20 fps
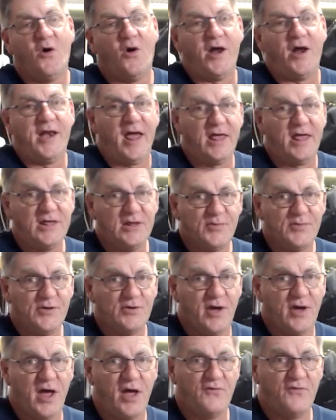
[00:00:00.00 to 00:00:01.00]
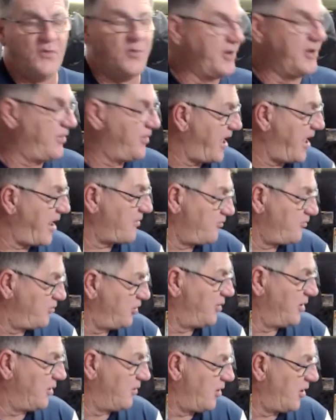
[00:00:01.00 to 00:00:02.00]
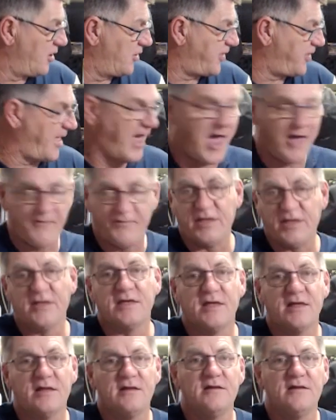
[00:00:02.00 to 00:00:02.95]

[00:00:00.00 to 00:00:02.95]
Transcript: I know you blew over, but that will be worth having.